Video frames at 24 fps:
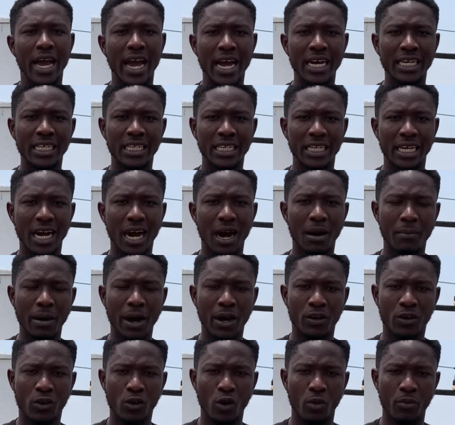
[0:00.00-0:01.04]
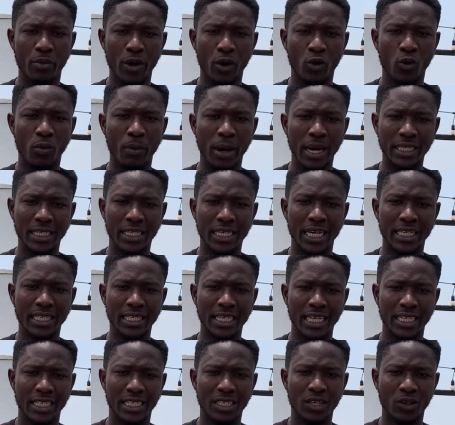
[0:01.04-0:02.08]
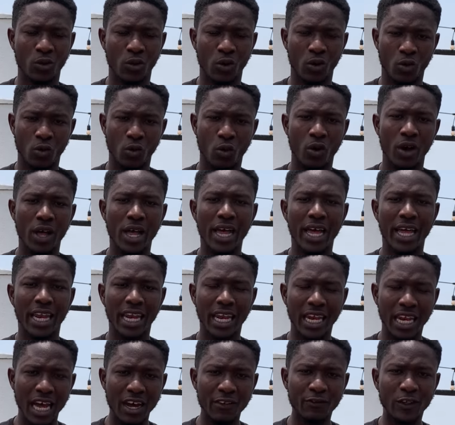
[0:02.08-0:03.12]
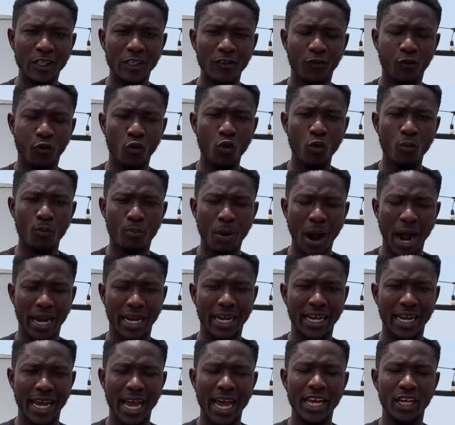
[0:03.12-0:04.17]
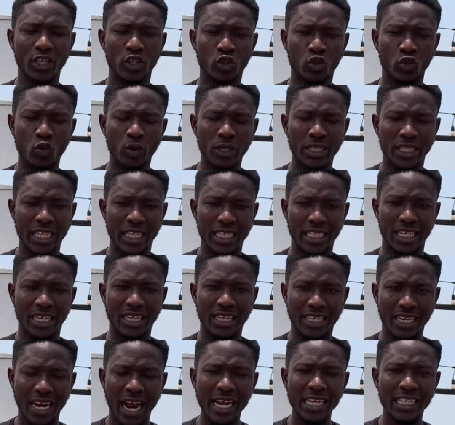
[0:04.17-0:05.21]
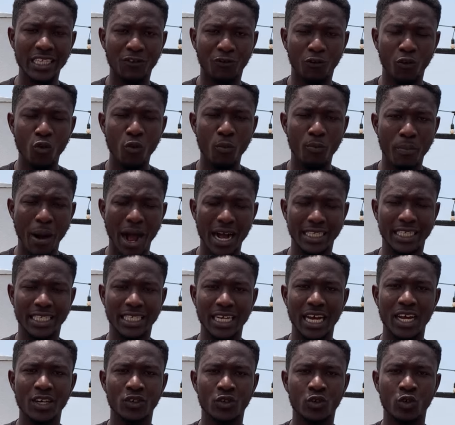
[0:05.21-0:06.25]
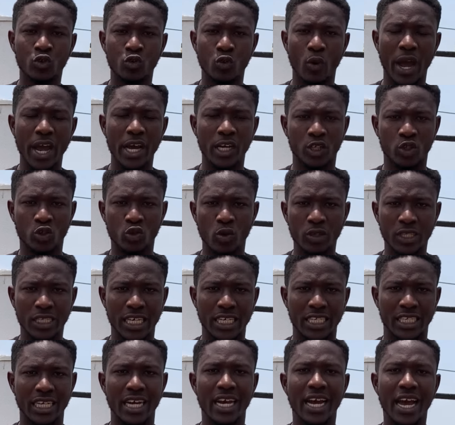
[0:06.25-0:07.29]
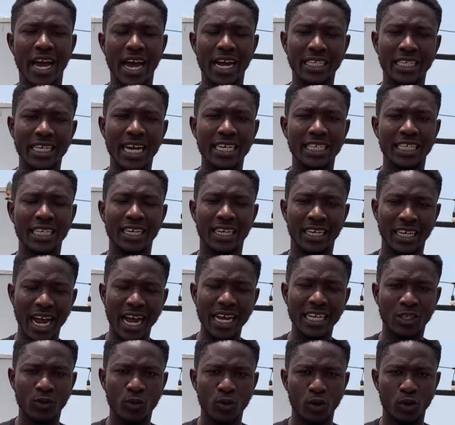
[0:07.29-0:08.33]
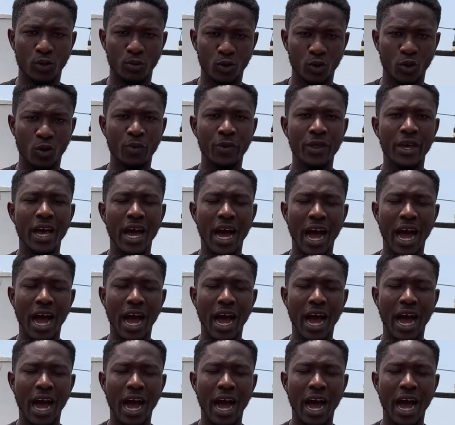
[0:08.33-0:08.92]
ede amakrobia Kumasi Asante Kotoko left full back aye sorted right full backs and so aye sorted as I said right honom no